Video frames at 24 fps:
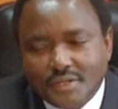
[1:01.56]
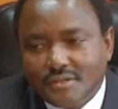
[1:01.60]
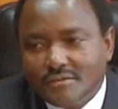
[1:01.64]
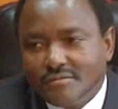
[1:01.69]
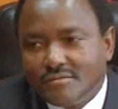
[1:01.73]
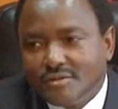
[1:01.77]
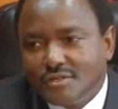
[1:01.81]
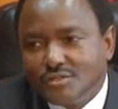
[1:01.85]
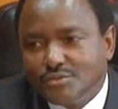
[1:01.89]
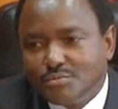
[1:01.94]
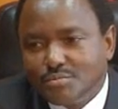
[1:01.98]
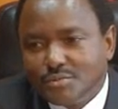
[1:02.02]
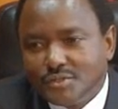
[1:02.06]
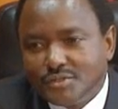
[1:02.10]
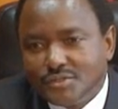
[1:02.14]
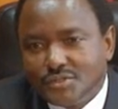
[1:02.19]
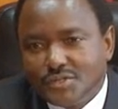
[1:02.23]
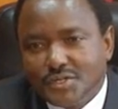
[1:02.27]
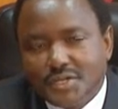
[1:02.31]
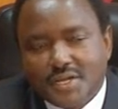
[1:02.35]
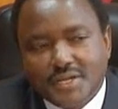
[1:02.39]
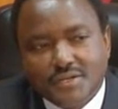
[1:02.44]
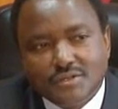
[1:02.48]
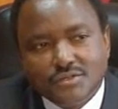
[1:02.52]
there, the Vice
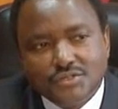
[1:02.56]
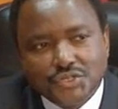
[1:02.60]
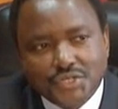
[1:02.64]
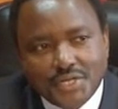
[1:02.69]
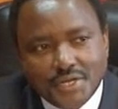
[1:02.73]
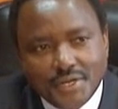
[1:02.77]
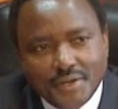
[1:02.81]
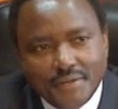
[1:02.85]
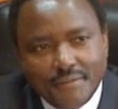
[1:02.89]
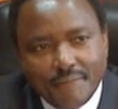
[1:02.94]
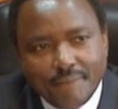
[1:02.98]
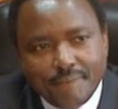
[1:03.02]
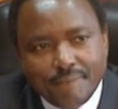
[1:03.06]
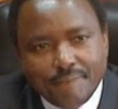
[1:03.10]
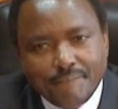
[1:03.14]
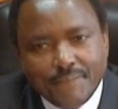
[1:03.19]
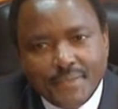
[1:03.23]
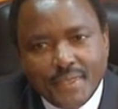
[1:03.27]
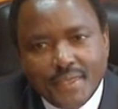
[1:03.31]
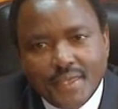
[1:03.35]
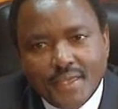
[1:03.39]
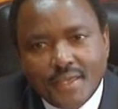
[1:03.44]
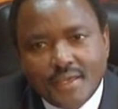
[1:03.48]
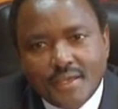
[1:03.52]
President can chair,
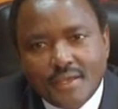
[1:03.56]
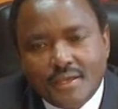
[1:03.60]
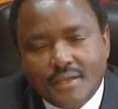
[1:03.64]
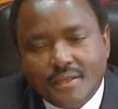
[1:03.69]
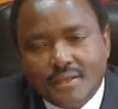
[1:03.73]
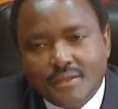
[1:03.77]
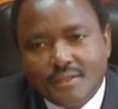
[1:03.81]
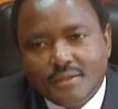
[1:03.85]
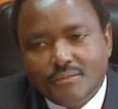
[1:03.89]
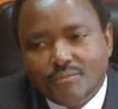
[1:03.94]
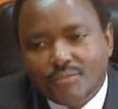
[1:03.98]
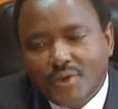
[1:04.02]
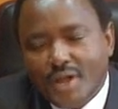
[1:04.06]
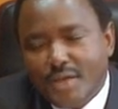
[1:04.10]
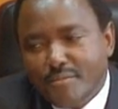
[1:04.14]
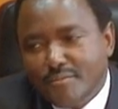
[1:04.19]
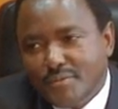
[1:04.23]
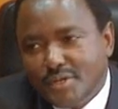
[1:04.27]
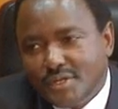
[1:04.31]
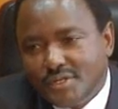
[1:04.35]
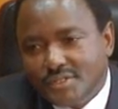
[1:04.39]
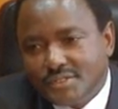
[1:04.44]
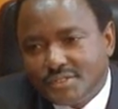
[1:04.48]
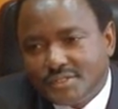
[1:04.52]
and the
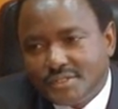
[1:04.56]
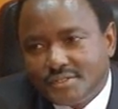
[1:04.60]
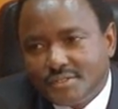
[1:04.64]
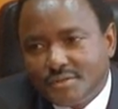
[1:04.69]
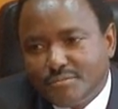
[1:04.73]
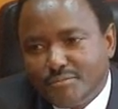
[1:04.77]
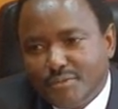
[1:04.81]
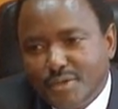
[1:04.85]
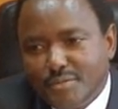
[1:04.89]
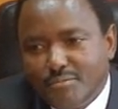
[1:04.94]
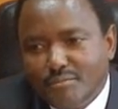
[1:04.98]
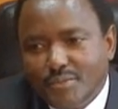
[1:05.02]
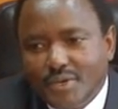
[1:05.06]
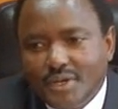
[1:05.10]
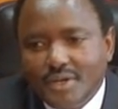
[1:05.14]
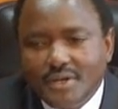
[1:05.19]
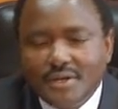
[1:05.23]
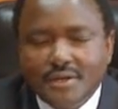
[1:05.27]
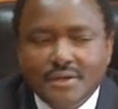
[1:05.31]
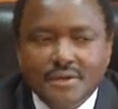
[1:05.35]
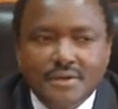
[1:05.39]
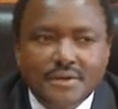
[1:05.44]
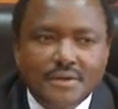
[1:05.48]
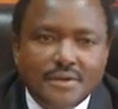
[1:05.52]
Prime Minister is a member.